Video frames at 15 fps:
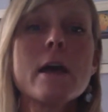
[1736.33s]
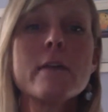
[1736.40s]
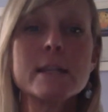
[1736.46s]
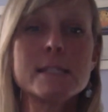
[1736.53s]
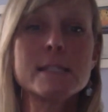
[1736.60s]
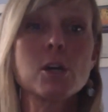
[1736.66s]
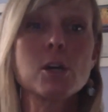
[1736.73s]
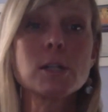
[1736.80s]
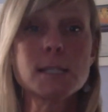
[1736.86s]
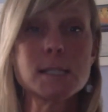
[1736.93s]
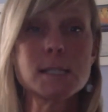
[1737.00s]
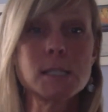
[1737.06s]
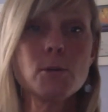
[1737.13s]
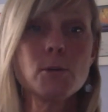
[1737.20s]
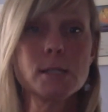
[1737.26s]
they start to
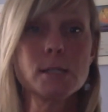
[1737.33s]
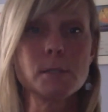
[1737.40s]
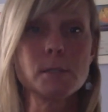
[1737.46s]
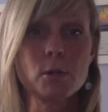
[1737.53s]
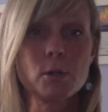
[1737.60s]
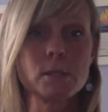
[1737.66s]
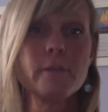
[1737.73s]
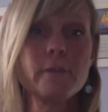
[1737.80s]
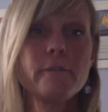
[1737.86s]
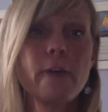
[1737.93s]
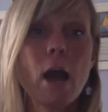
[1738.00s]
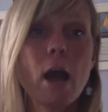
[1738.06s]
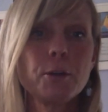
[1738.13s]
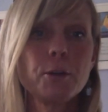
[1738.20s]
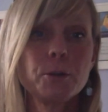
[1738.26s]
see you as a person of
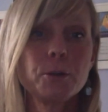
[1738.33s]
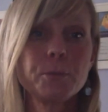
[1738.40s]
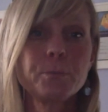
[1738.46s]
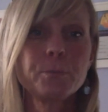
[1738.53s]
value.